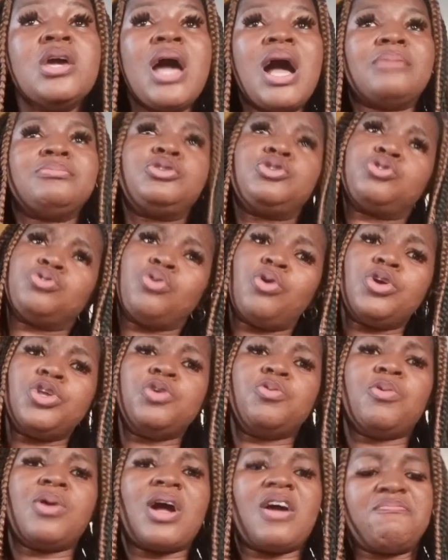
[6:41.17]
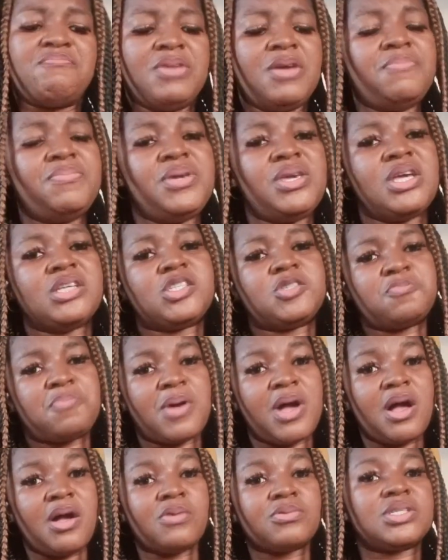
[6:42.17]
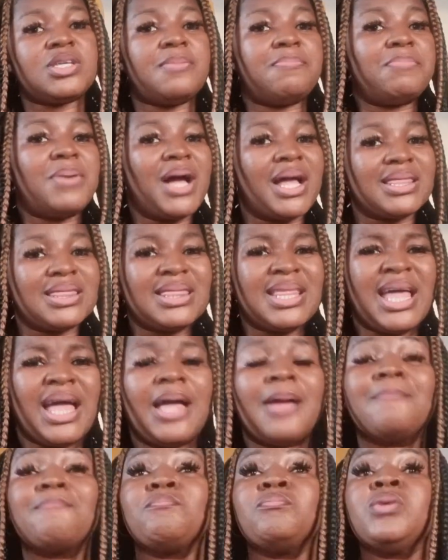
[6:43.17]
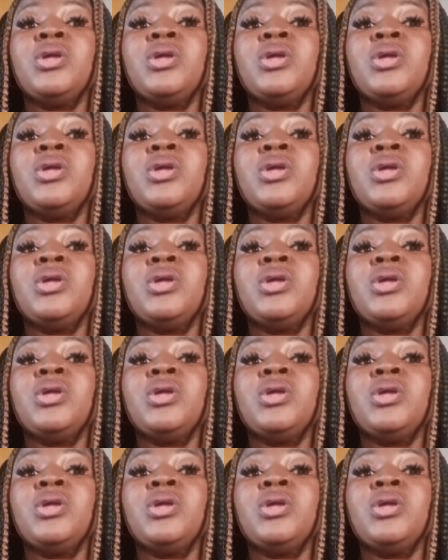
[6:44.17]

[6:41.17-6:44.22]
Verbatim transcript: i'm sure you have maybe a spouse a partner